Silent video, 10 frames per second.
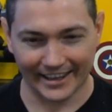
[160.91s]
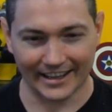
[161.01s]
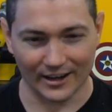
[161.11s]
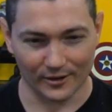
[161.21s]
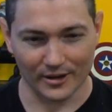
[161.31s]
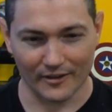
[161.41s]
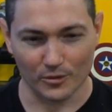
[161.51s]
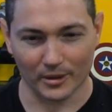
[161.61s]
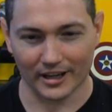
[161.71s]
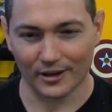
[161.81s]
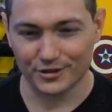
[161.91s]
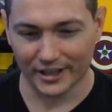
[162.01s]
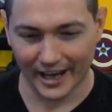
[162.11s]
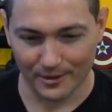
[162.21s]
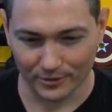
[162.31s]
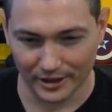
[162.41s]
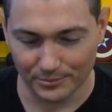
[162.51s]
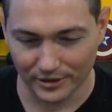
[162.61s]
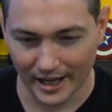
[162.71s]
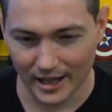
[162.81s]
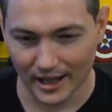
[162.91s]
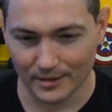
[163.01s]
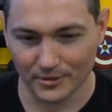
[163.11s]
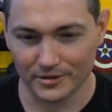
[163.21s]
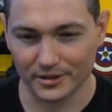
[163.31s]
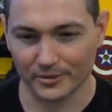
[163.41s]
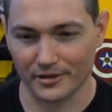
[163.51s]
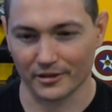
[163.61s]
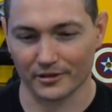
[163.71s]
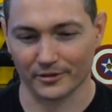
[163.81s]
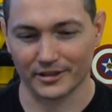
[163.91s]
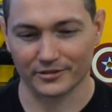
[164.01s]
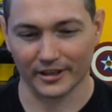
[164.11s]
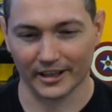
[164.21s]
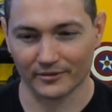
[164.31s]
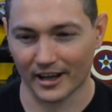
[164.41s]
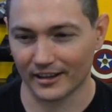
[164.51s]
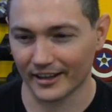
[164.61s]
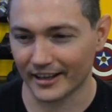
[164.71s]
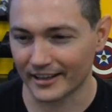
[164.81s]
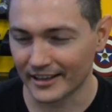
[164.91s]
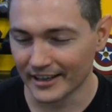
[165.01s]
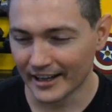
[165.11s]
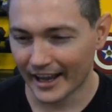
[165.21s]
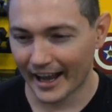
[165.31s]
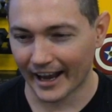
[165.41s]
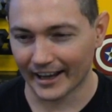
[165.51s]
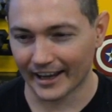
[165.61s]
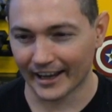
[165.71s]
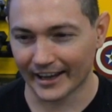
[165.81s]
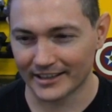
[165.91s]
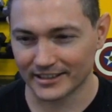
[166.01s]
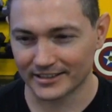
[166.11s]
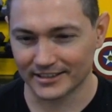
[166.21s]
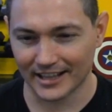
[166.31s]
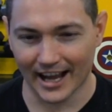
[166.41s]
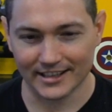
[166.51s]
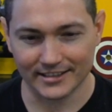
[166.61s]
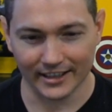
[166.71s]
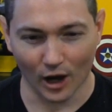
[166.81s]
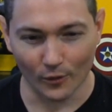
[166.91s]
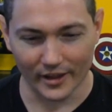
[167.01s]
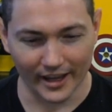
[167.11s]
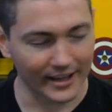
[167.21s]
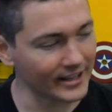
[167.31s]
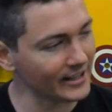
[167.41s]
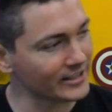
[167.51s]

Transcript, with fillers: you know, everybody knows you can't really play a lot of music with a three-string violin and uh, he just decides to go with it.